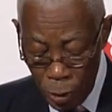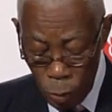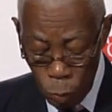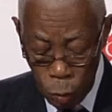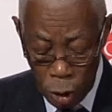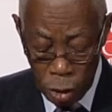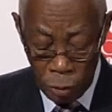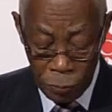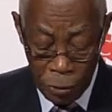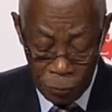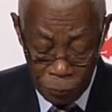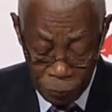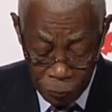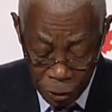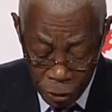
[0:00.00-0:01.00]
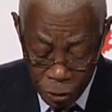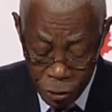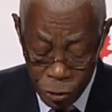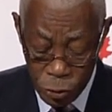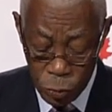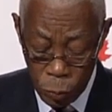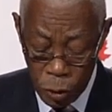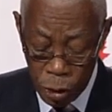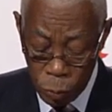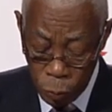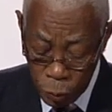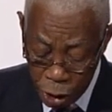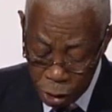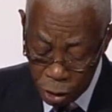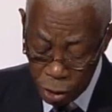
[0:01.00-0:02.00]
one of the first with
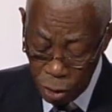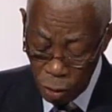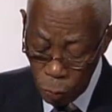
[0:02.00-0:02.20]
which